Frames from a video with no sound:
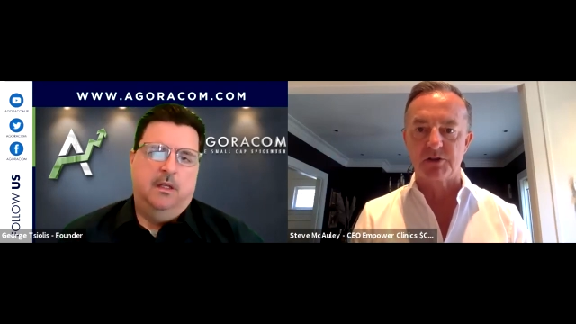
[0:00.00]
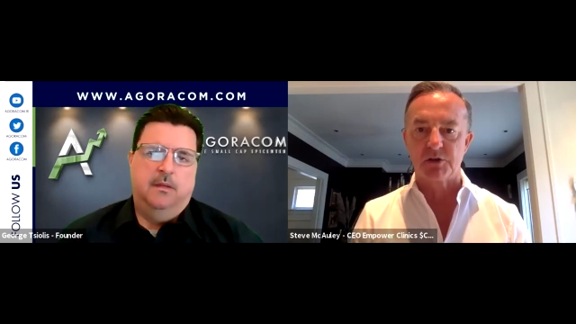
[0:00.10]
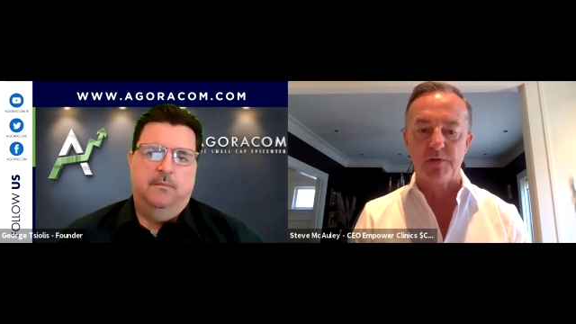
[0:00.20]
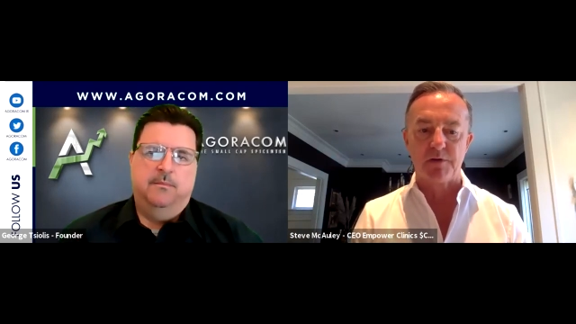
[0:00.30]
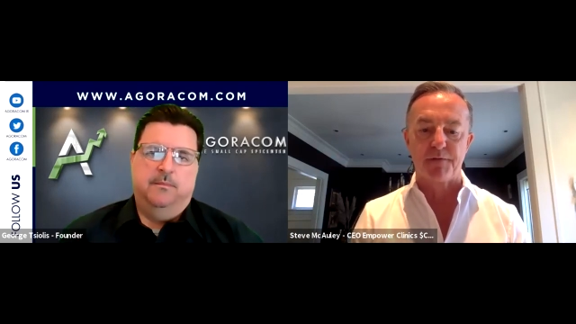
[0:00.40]

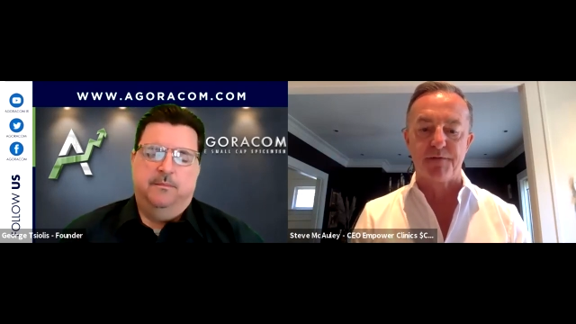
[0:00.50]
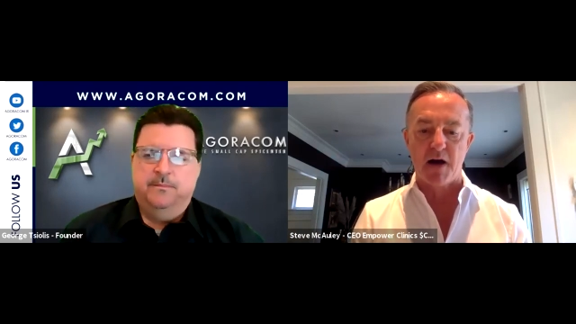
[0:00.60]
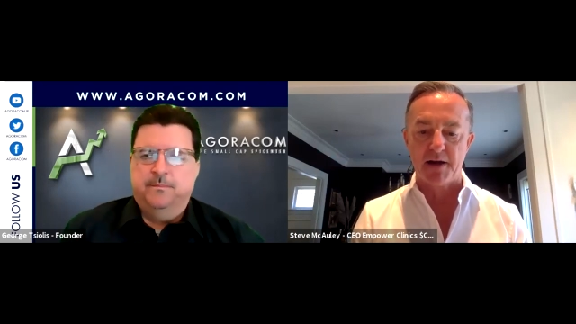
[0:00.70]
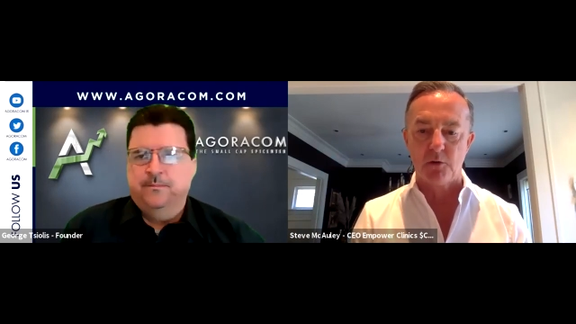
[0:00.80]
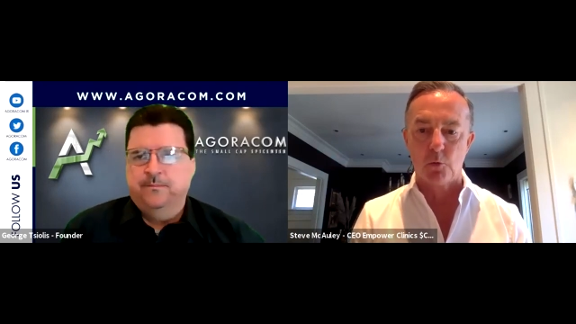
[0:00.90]
Speaker 1: So we've got to
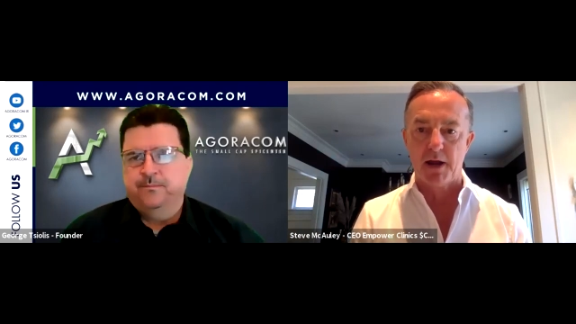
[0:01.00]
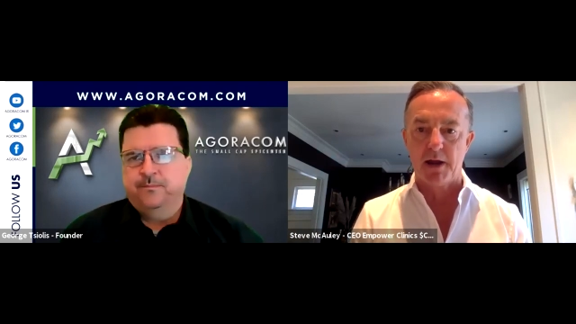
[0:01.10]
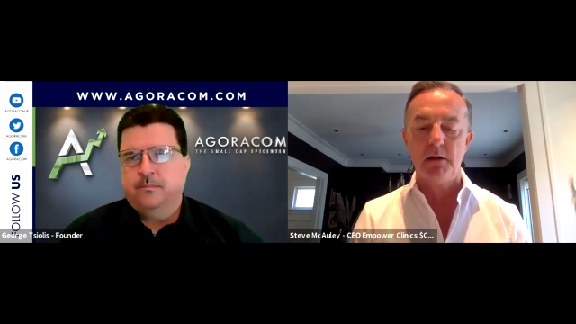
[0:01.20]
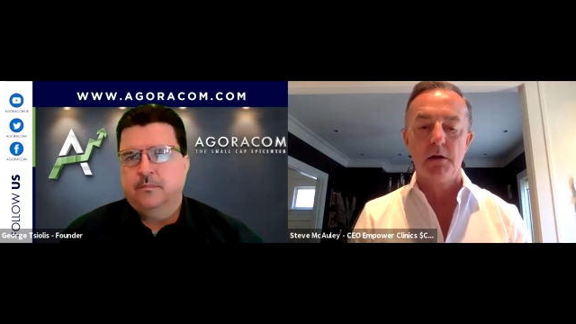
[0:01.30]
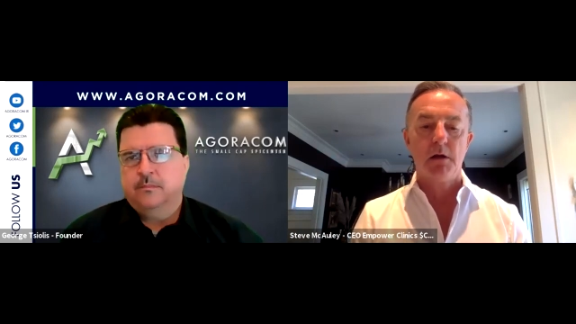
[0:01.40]
find a
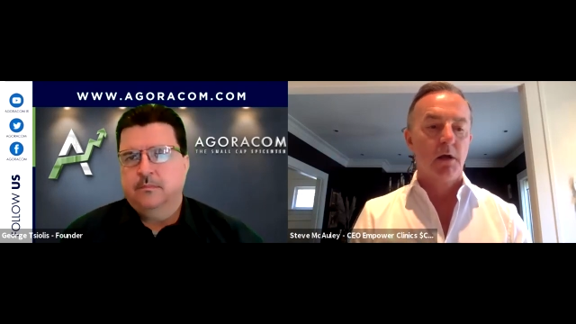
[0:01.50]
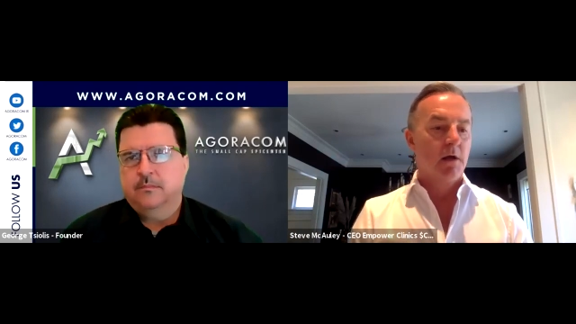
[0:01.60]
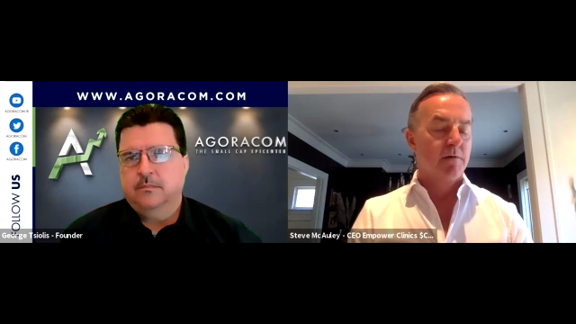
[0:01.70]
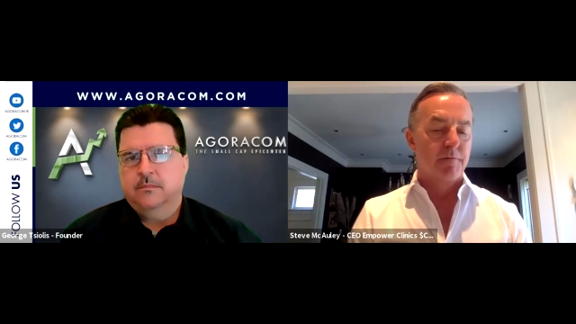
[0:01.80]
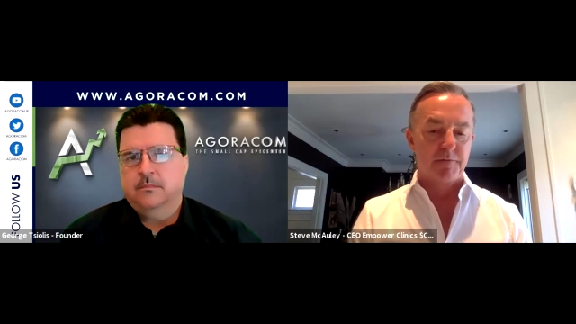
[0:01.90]
way,
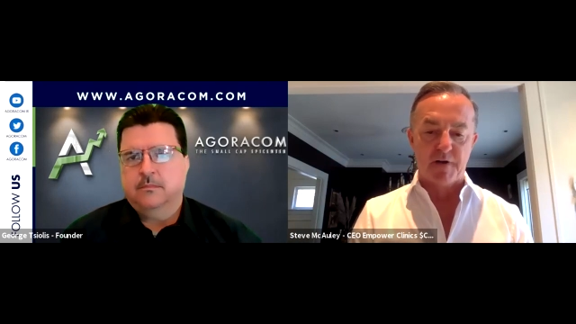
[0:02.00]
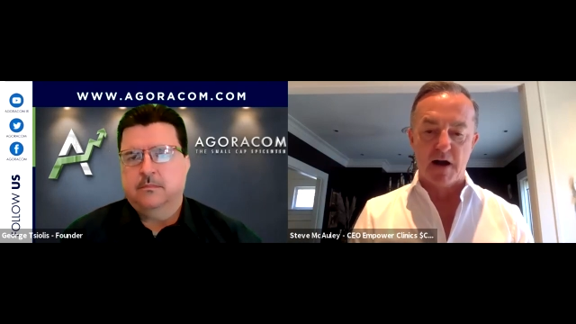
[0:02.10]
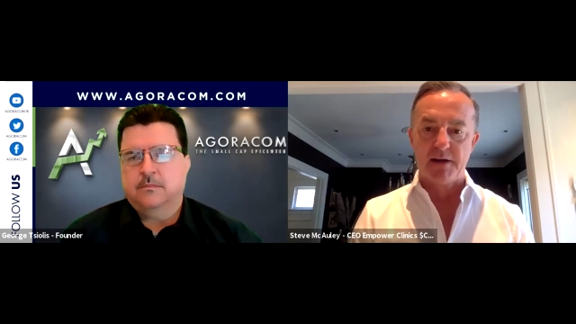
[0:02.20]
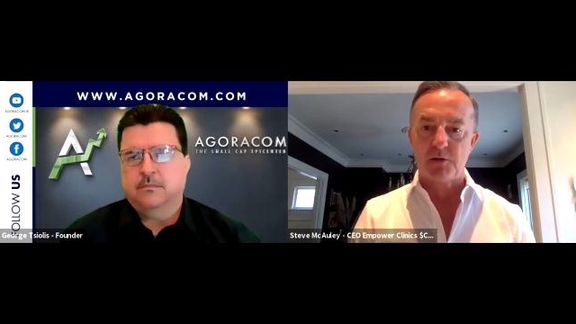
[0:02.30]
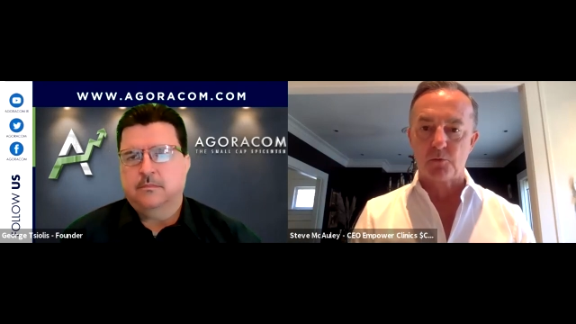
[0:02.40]

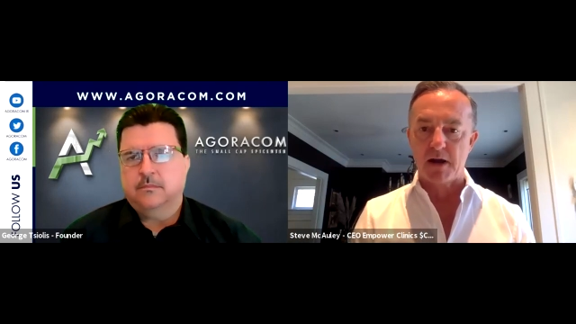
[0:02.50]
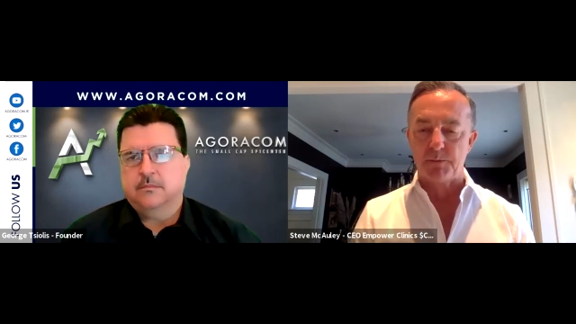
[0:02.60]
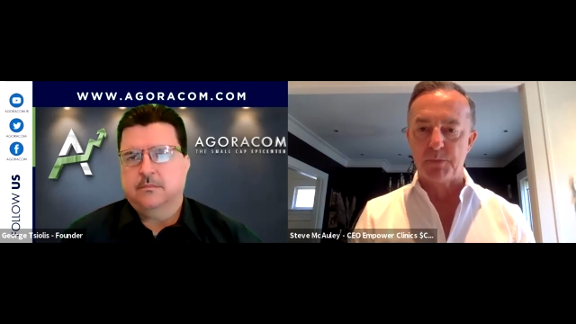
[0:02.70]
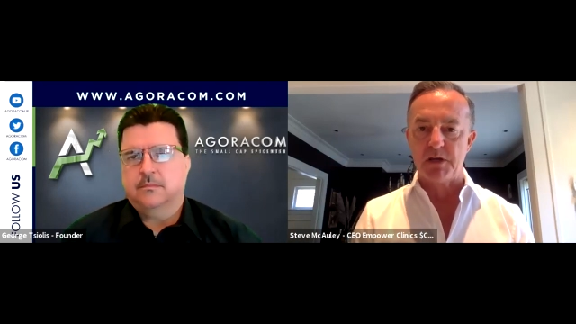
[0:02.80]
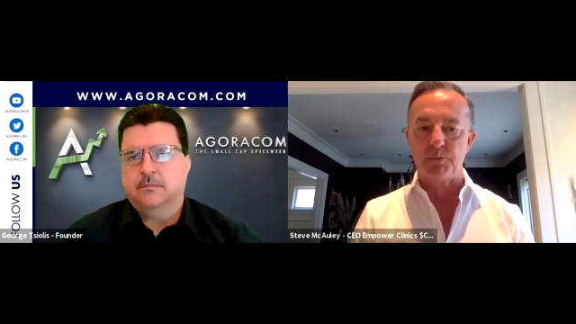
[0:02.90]
find the
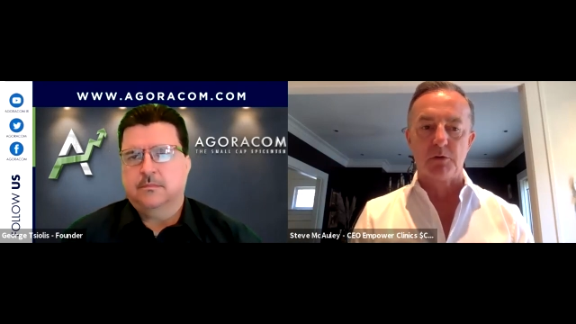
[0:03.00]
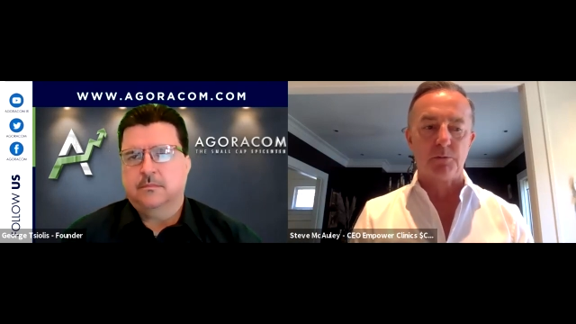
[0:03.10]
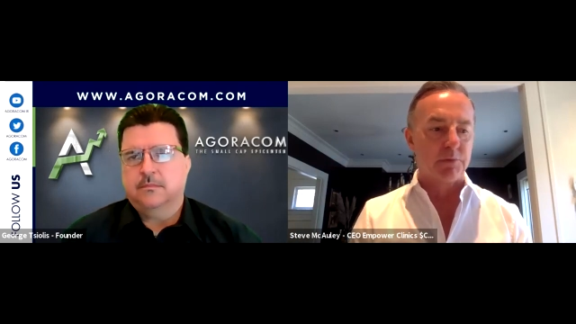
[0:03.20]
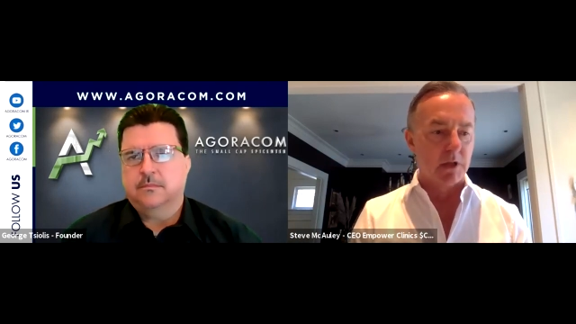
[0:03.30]
right people,